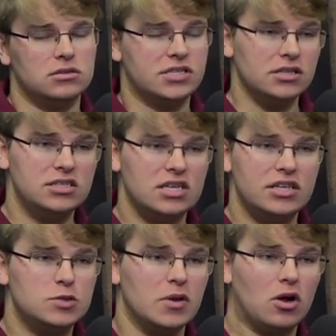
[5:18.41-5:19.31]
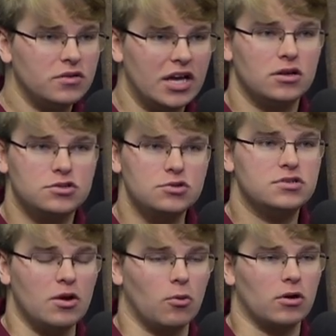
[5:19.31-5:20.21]
Kitley said they spent all day on
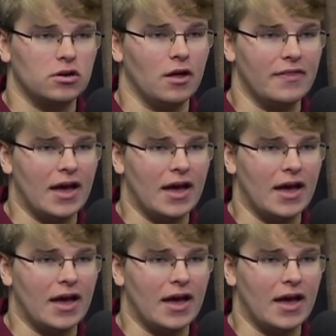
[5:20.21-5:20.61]
Tuesday working on